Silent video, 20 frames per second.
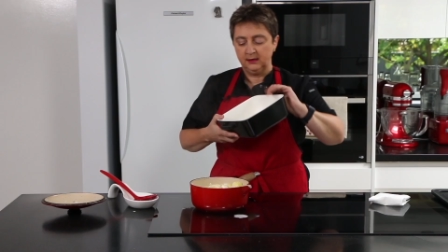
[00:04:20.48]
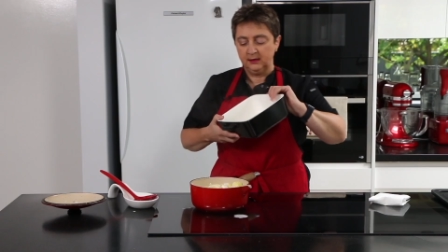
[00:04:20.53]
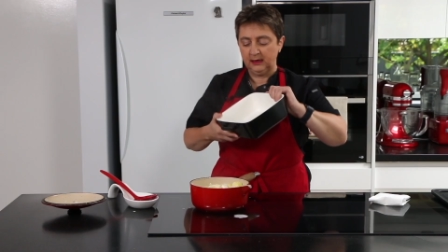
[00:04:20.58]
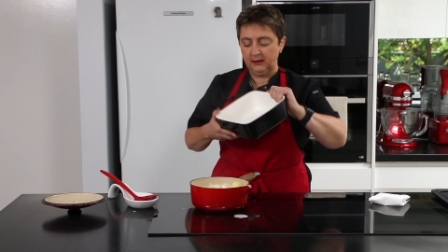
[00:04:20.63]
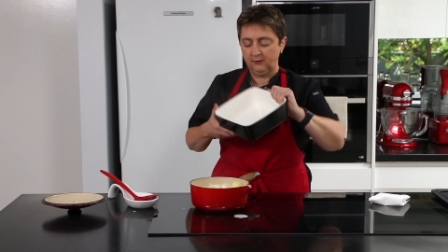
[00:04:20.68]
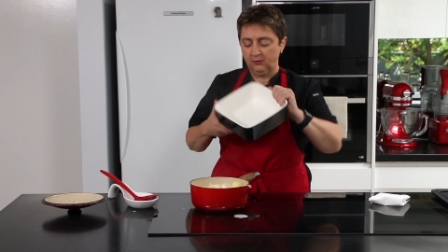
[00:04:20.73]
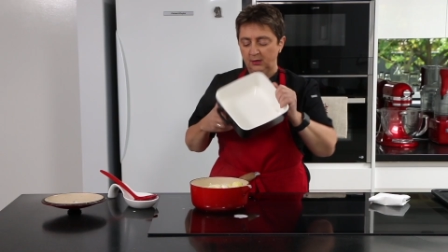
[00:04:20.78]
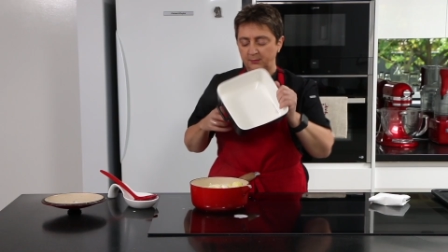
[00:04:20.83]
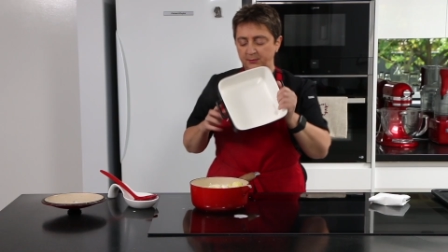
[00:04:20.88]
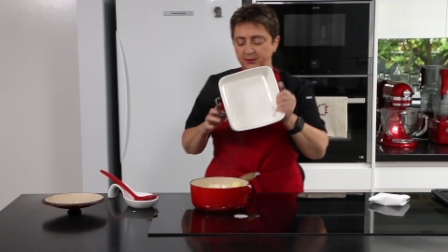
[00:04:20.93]

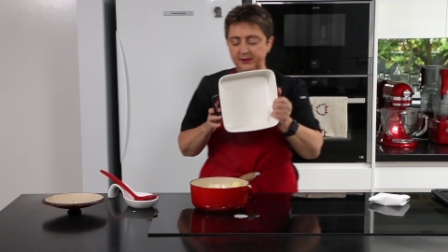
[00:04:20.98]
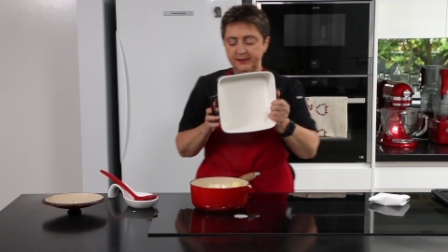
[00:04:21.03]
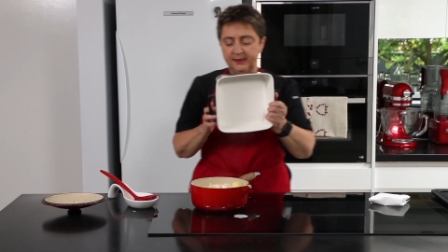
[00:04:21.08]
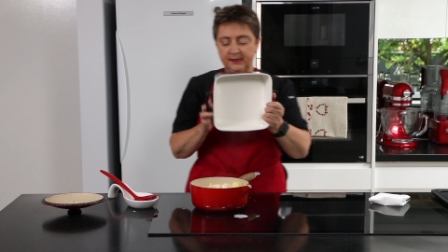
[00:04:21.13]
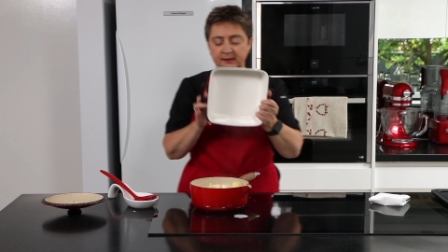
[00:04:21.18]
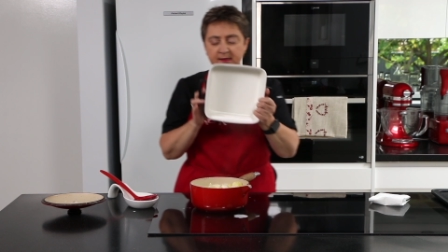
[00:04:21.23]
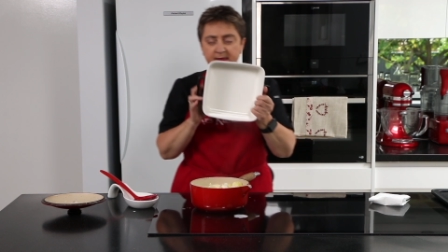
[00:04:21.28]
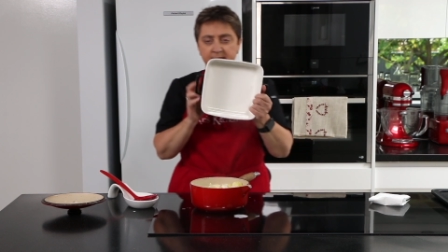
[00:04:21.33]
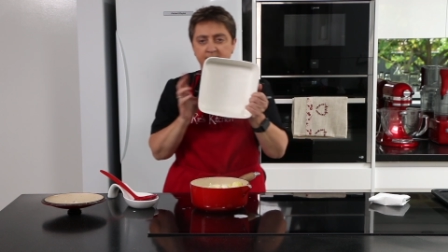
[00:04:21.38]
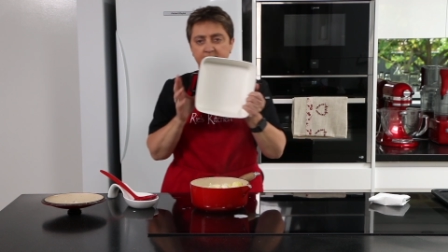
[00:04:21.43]
Now I'm
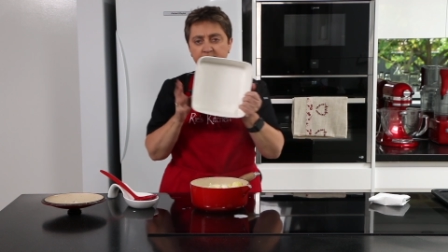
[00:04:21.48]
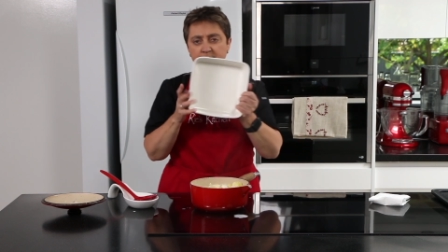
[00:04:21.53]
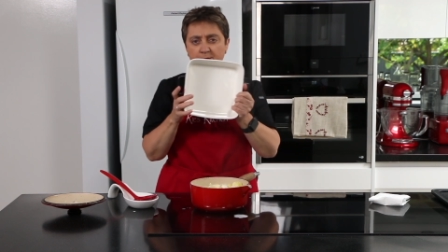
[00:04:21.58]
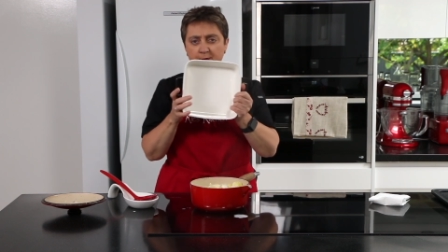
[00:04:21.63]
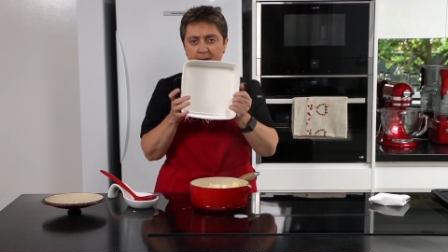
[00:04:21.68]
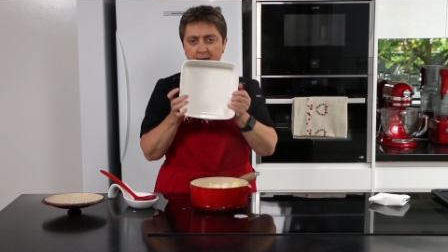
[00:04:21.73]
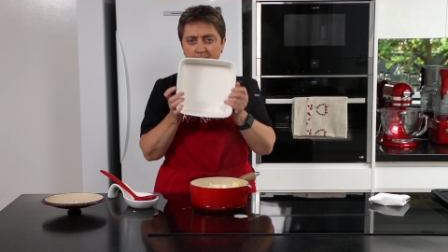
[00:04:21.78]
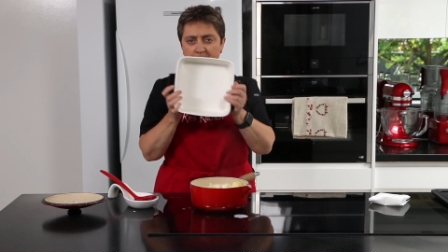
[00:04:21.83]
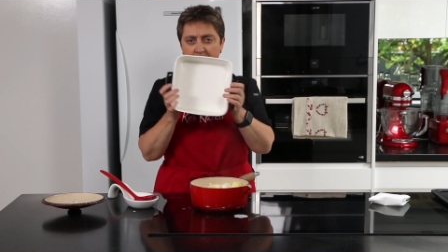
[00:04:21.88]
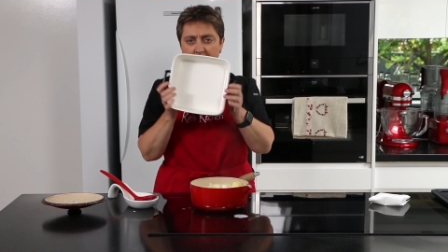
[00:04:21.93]
using this
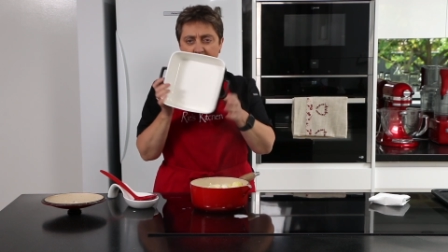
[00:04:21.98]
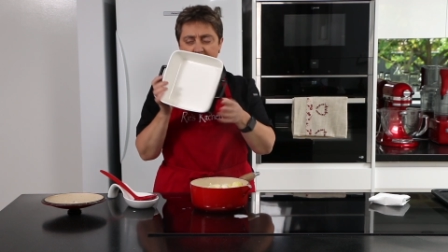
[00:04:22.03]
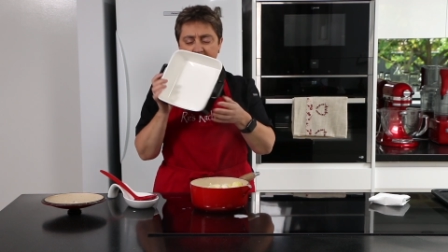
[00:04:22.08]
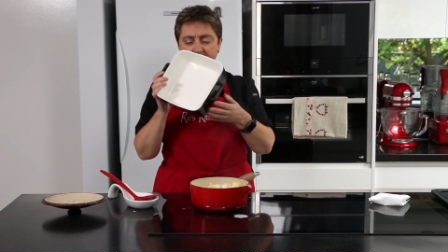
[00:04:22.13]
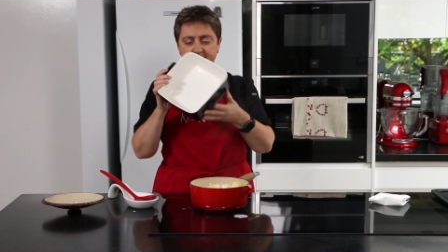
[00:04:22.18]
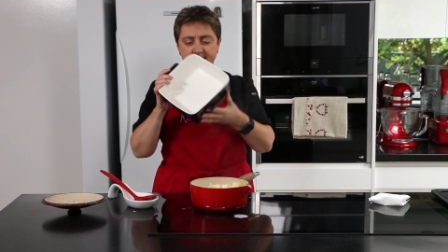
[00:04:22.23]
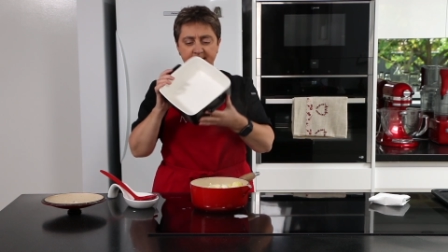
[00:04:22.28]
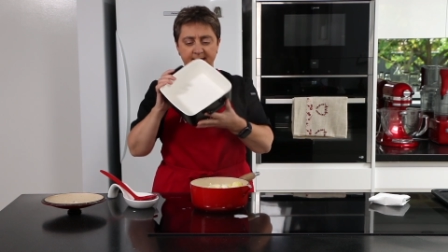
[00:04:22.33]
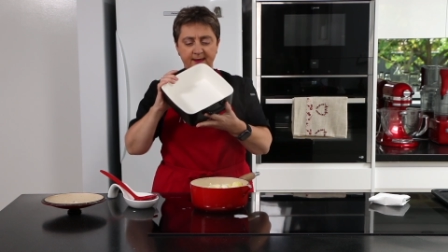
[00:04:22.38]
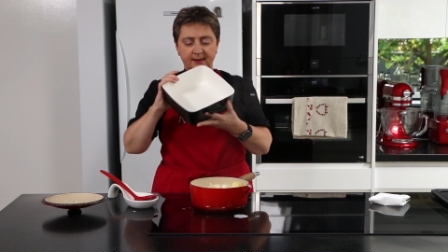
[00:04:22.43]
square baker
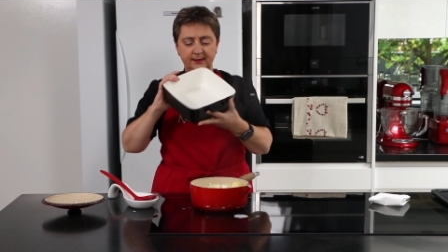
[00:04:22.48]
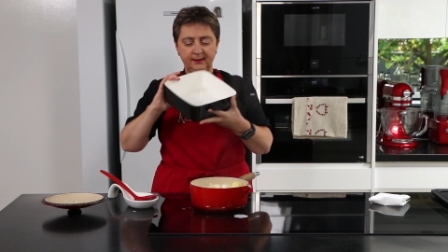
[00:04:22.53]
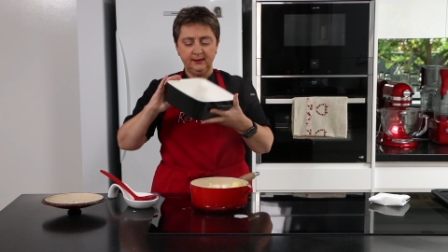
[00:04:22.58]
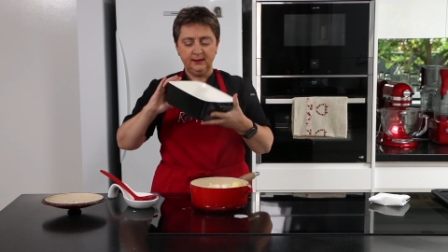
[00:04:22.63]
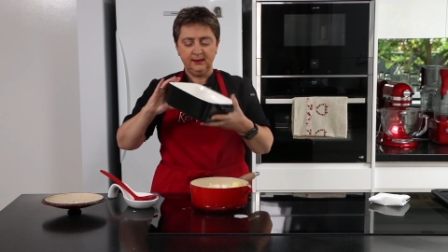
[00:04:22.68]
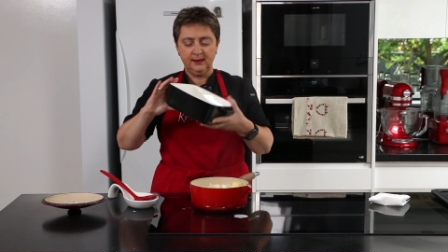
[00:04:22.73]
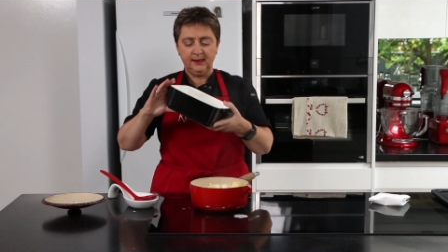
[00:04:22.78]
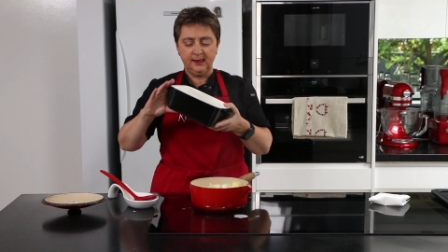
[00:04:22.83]
today.